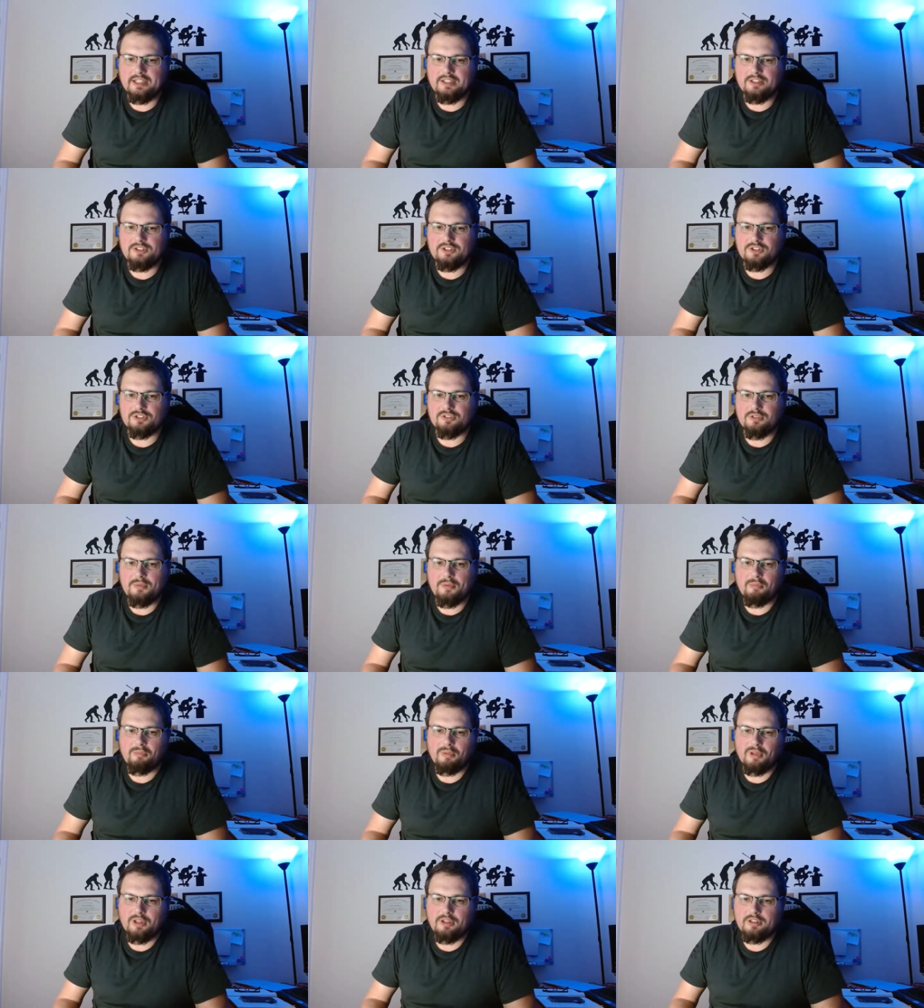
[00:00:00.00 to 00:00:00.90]
Just
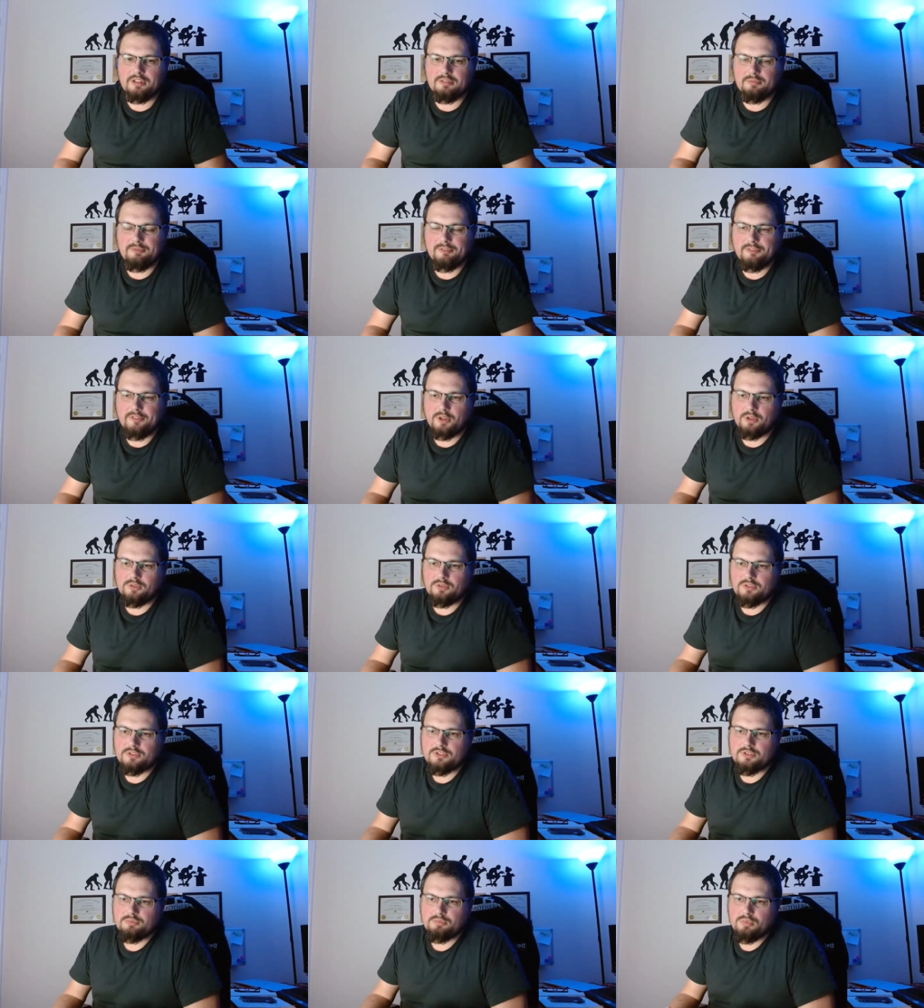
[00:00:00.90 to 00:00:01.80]
remember that
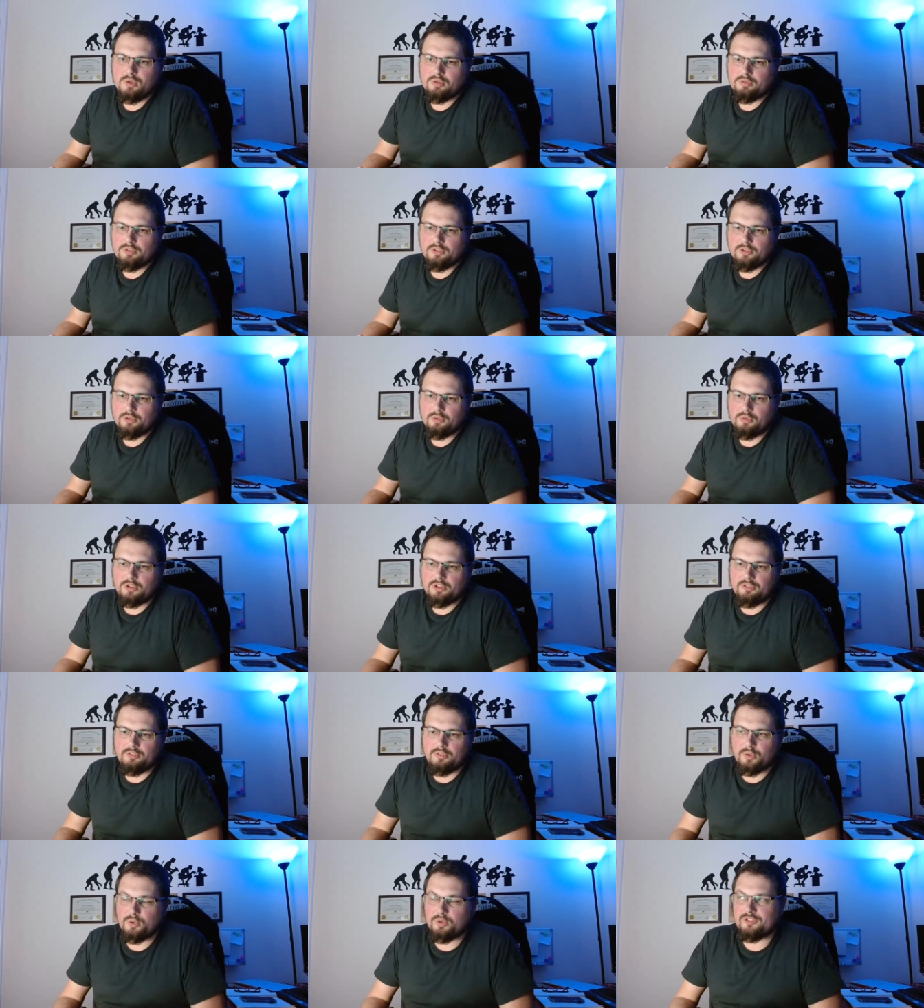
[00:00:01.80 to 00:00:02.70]
phones won't do what your
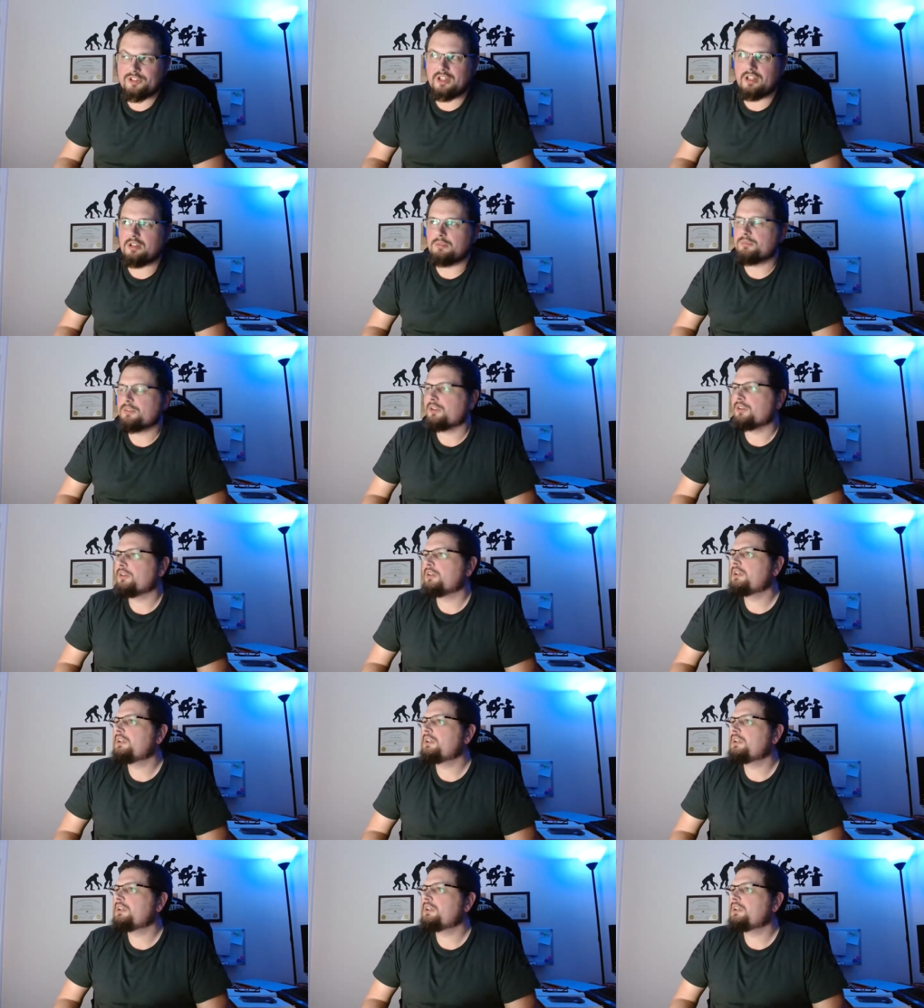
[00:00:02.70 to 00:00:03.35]
router tell them to.